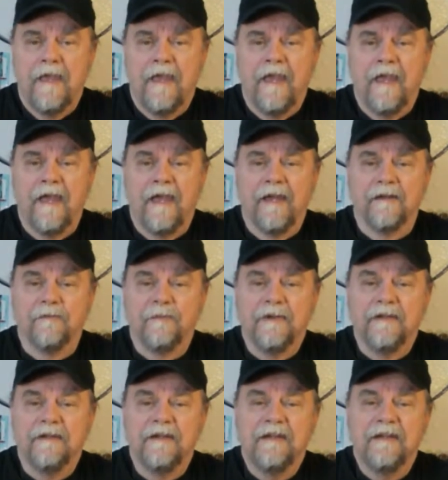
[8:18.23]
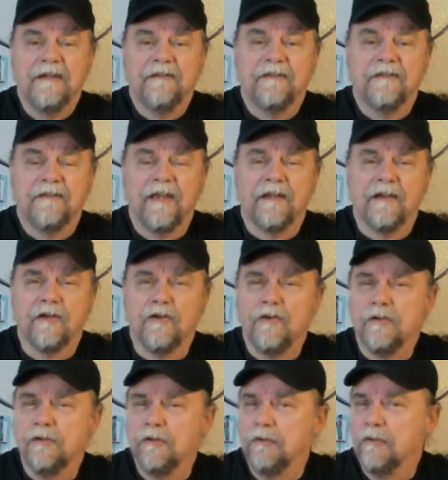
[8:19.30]
and we need to take a
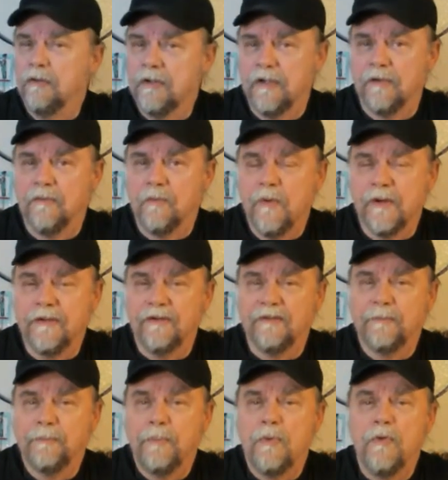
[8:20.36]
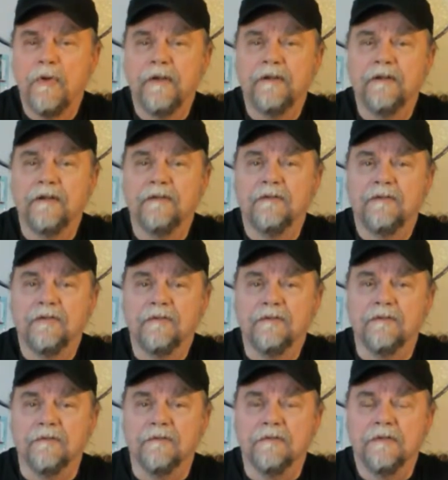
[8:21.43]
good look at what it's pointing to.